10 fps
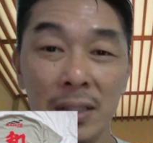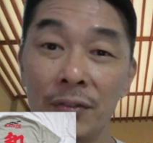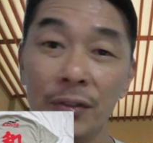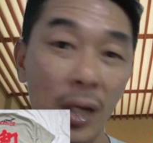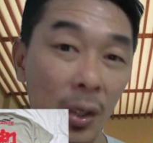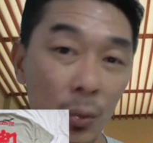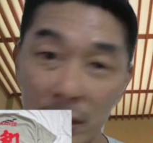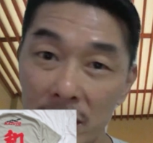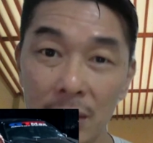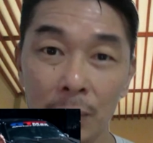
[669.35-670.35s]
in few
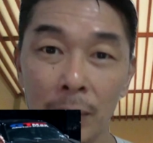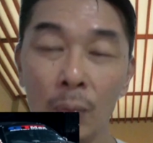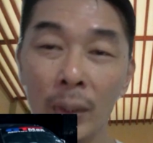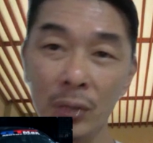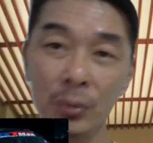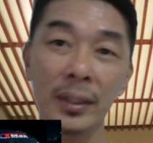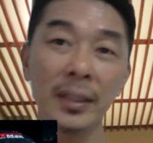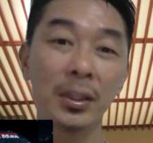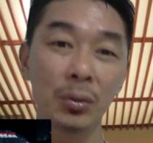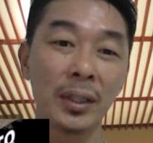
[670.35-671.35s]
hours, but why you
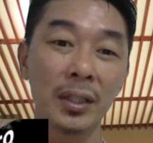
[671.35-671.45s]
need to